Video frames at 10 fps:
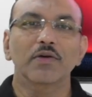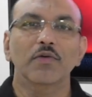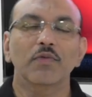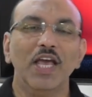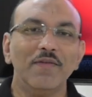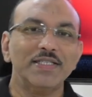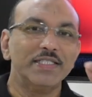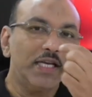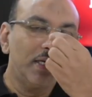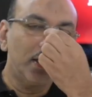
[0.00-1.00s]
We have
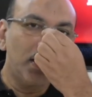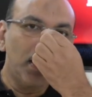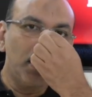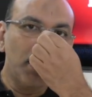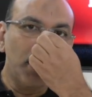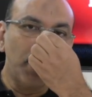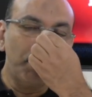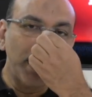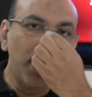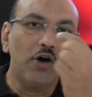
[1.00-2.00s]
a
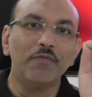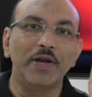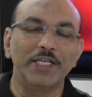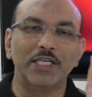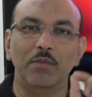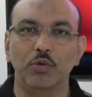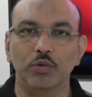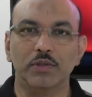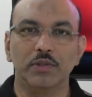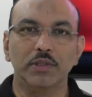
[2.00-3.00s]
pair of nasal
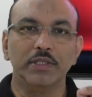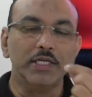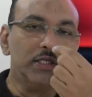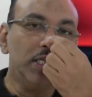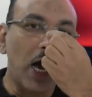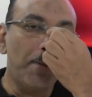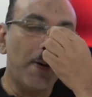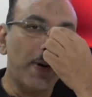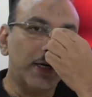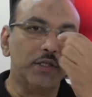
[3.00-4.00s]
bones that's in the upper
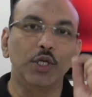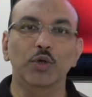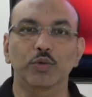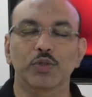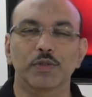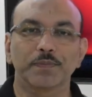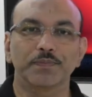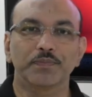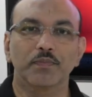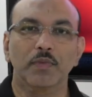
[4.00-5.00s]
part of the nose.
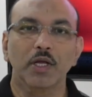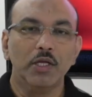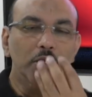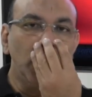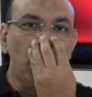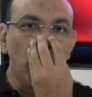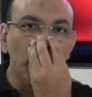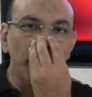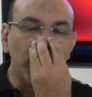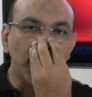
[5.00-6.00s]
The
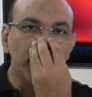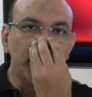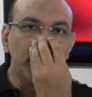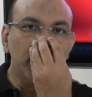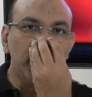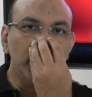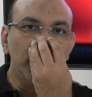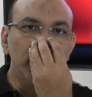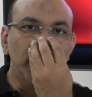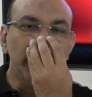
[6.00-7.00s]
lower part
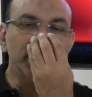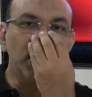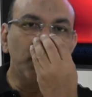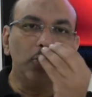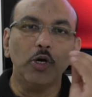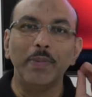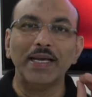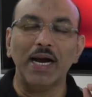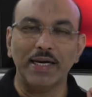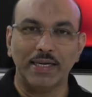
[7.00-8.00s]
is supported by
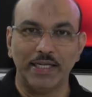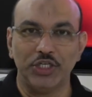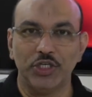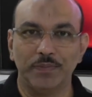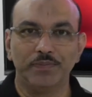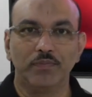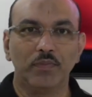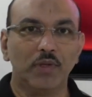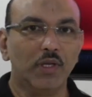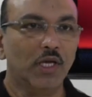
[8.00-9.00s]
cartilage.
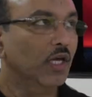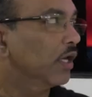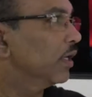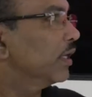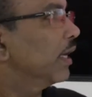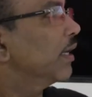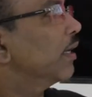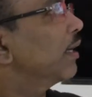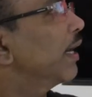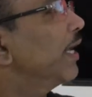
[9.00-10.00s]

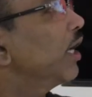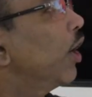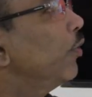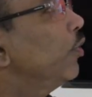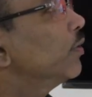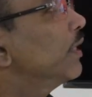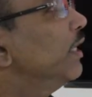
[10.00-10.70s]
Like how you see